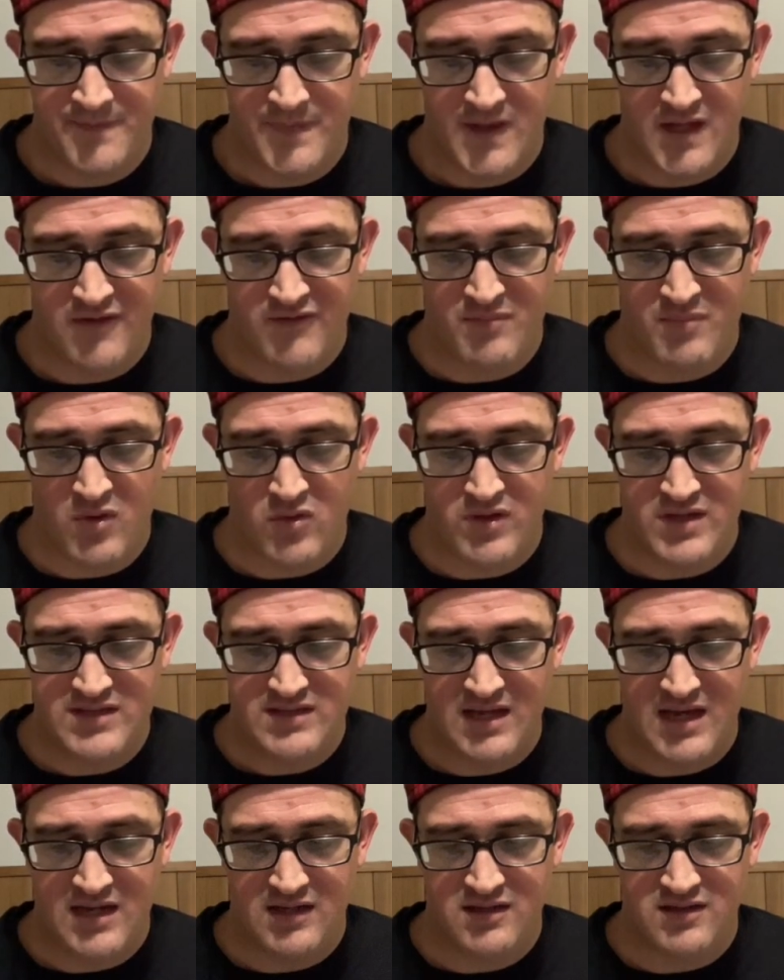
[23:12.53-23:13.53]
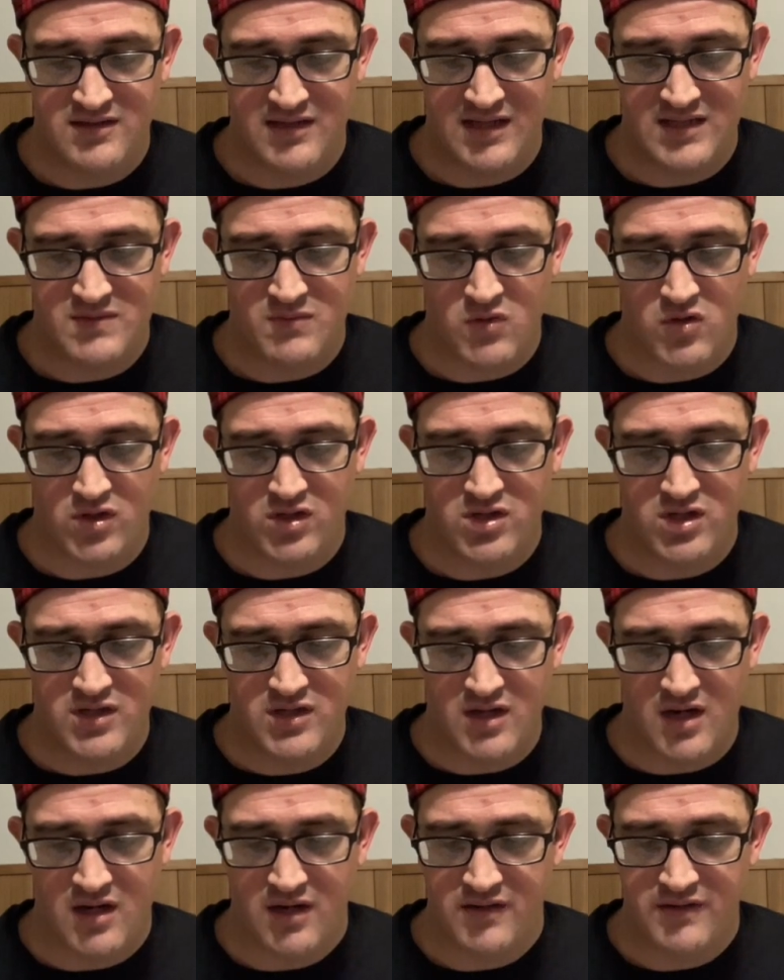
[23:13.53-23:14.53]
If opponent's hand contains more good
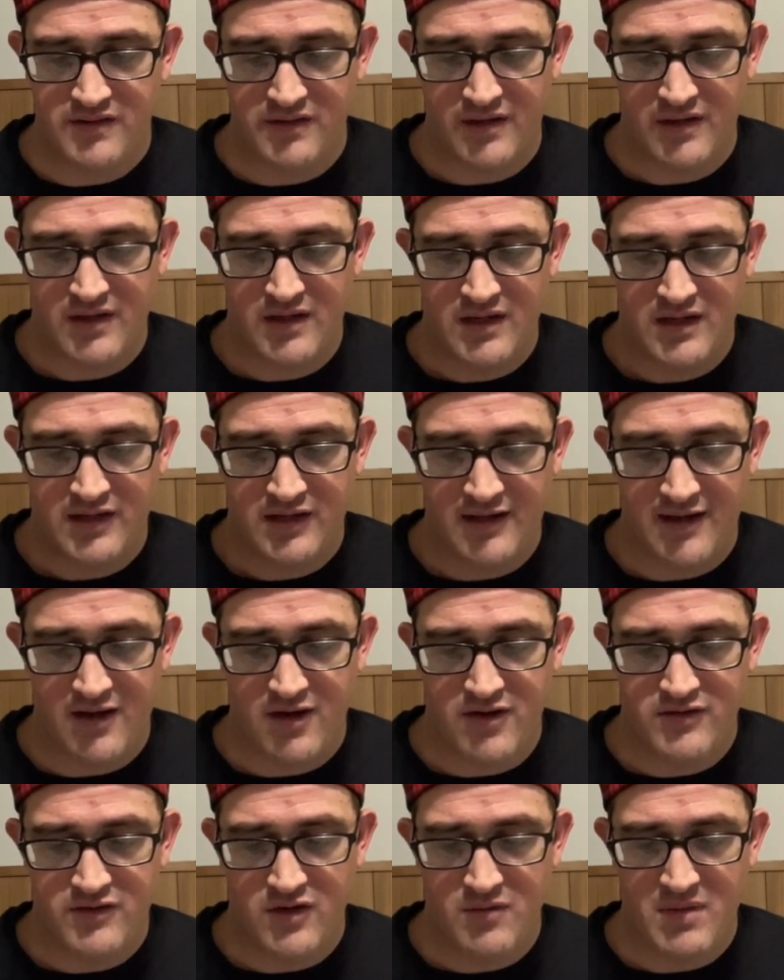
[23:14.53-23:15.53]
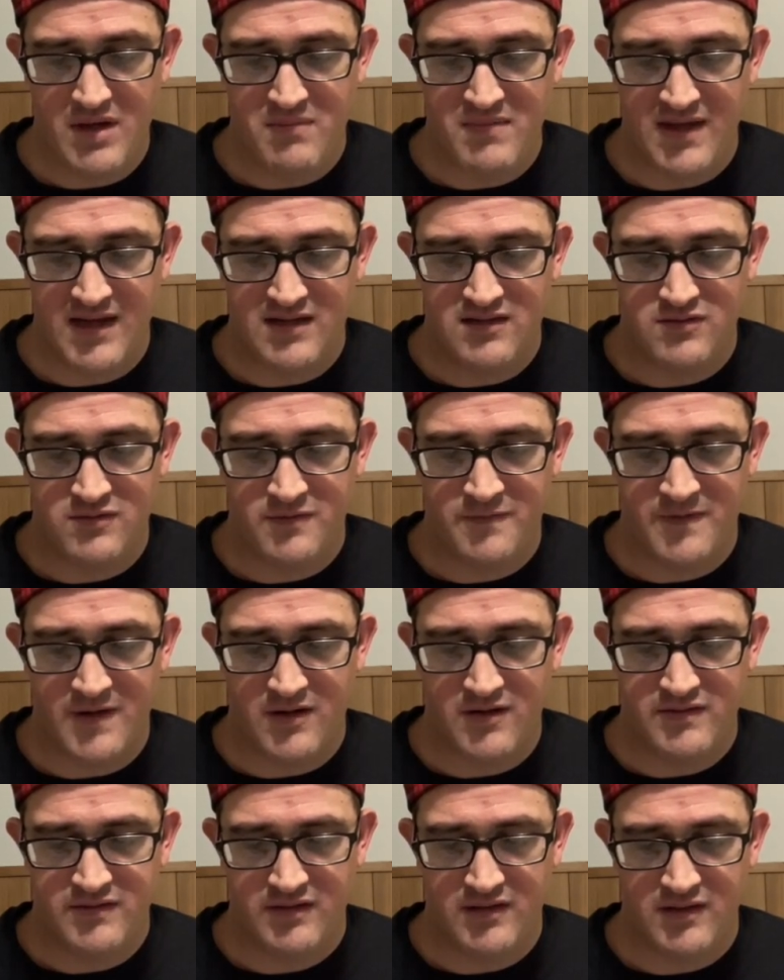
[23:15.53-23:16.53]
cards, character may ban to a
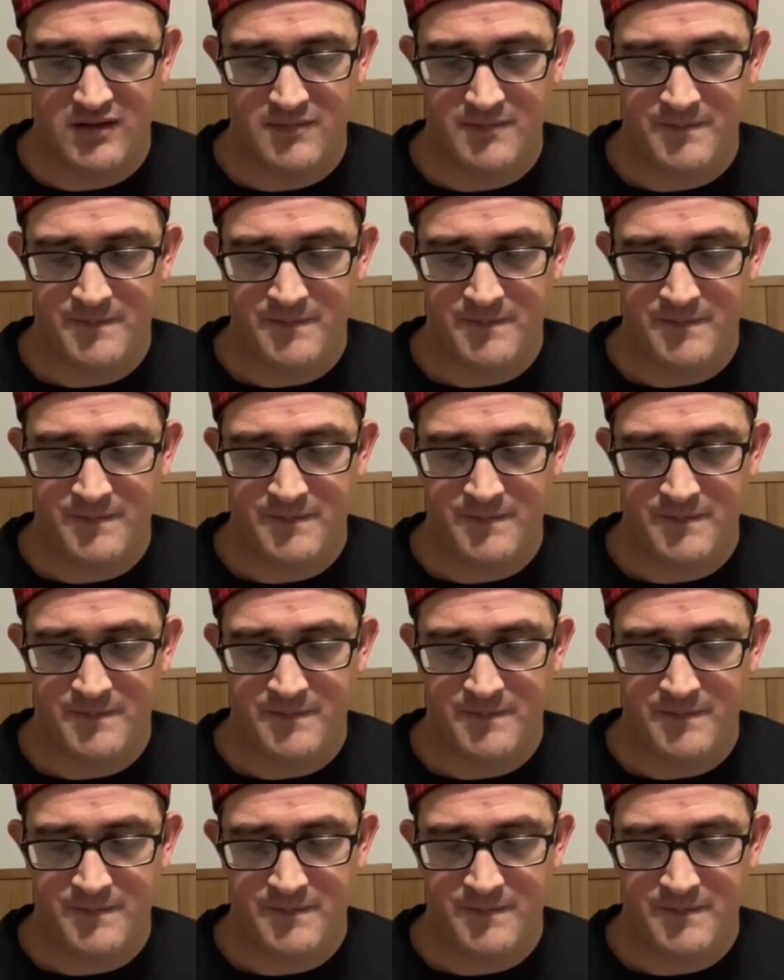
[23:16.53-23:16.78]
Pharisee.